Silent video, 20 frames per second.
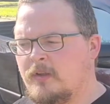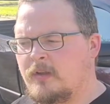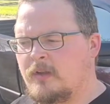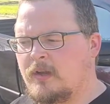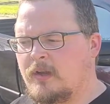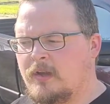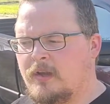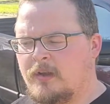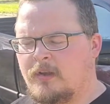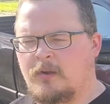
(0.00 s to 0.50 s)

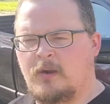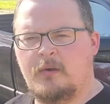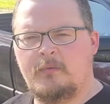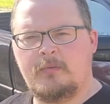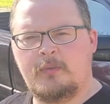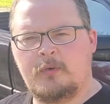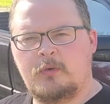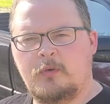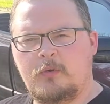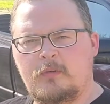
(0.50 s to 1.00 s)

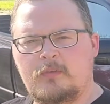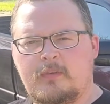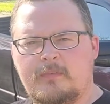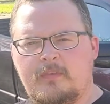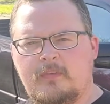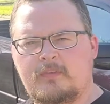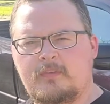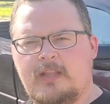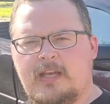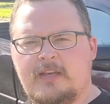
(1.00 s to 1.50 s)
over the course of
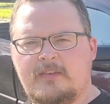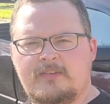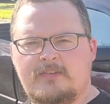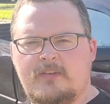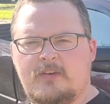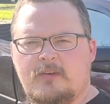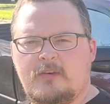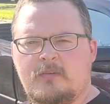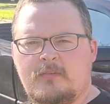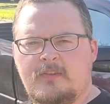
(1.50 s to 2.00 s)
this last
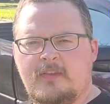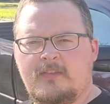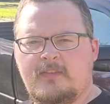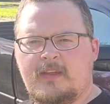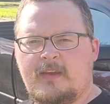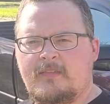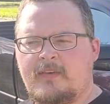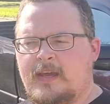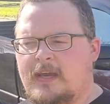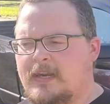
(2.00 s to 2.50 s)
year since
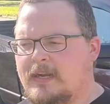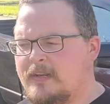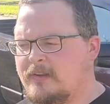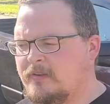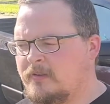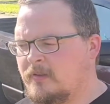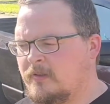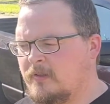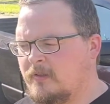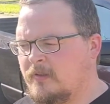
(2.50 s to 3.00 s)
I've had
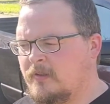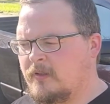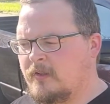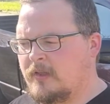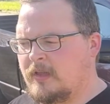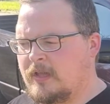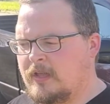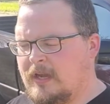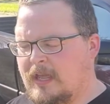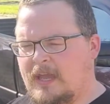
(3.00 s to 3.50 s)
it.
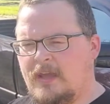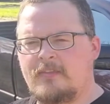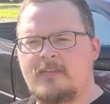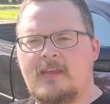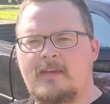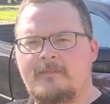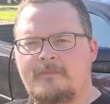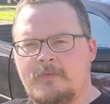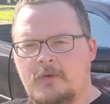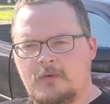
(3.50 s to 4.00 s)
And as
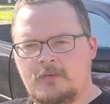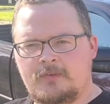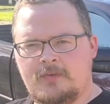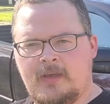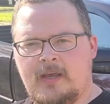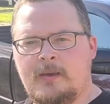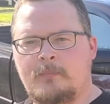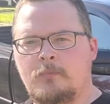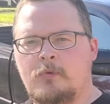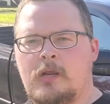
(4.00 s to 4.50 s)
a
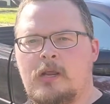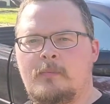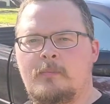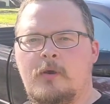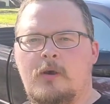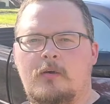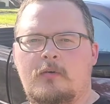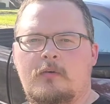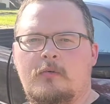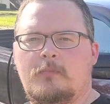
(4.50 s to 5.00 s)
first-time Ram
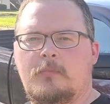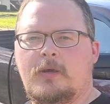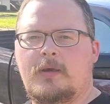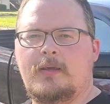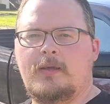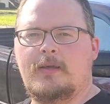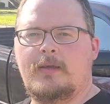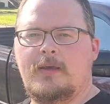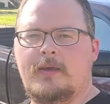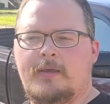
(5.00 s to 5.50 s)
owner,
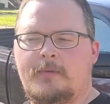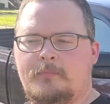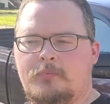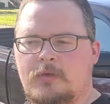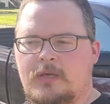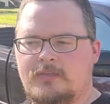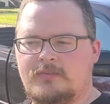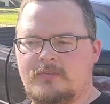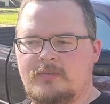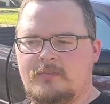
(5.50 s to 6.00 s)
my
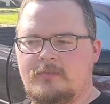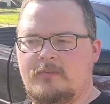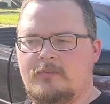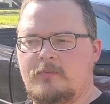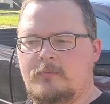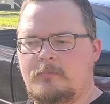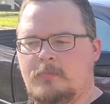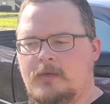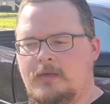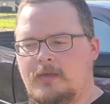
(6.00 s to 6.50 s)
impressions,
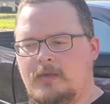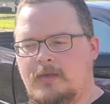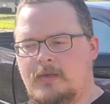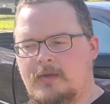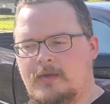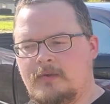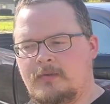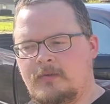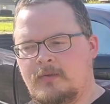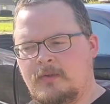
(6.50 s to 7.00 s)
some
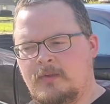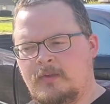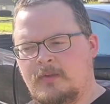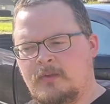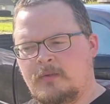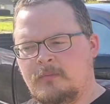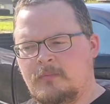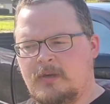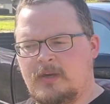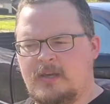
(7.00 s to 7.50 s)
of
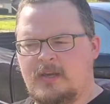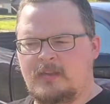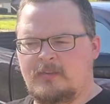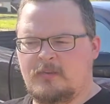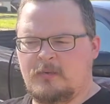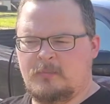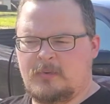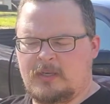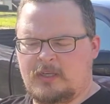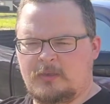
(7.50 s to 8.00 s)

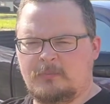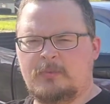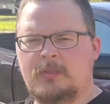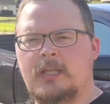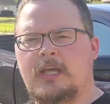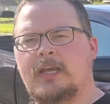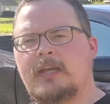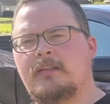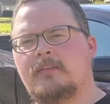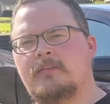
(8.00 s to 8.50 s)
my
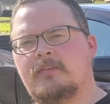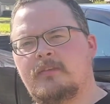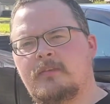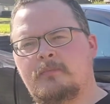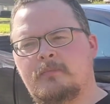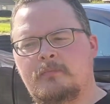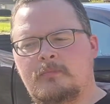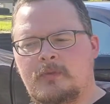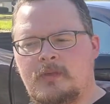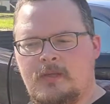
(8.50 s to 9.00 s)
complaints,
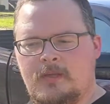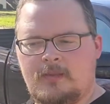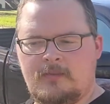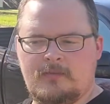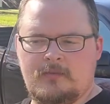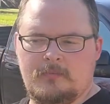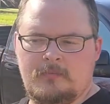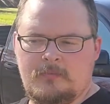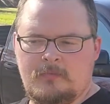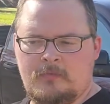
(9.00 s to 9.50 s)
some
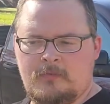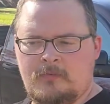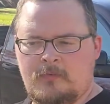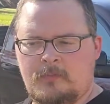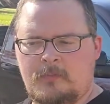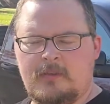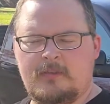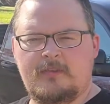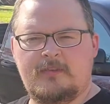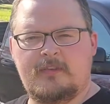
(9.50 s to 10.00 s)

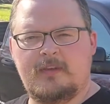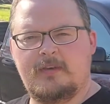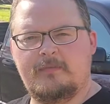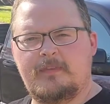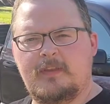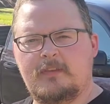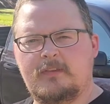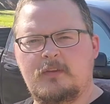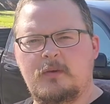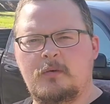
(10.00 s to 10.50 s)
other stuff
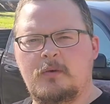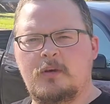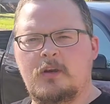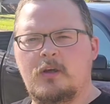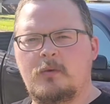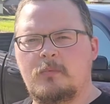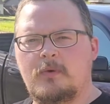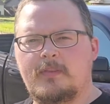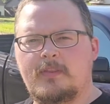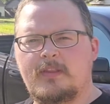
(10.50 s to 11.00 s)
that's going
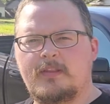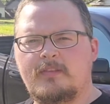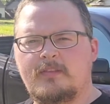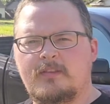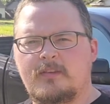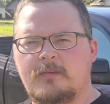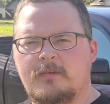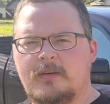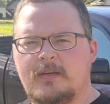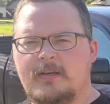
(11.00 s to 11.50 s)
on with it.
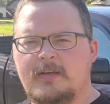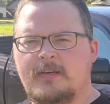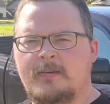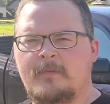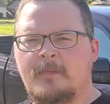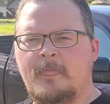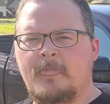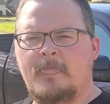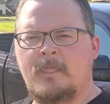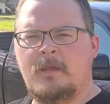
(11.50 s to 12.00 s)
So
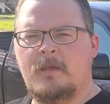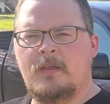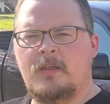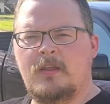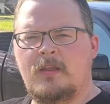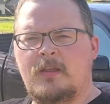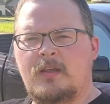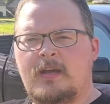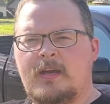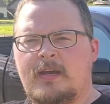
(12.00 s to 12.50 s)

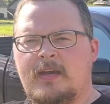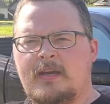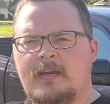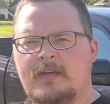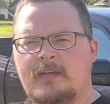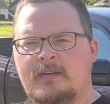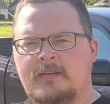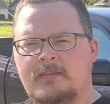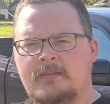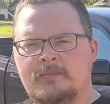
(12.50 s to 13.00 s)

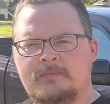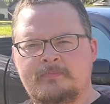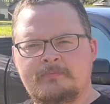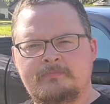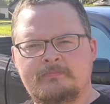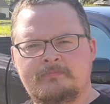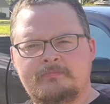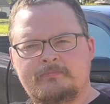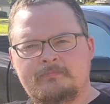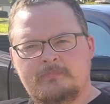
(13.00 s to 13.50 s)

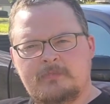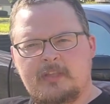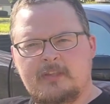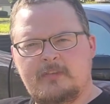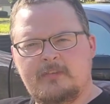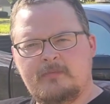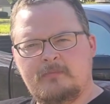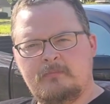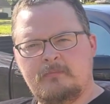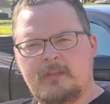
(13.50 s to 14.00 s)

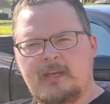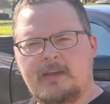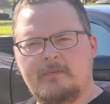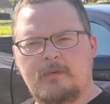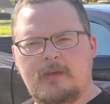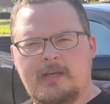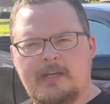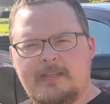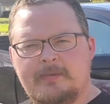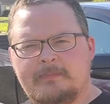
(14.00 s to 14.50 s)
let's dive
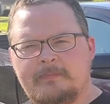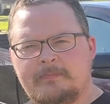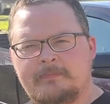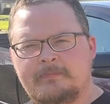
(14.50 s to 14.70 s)
right in.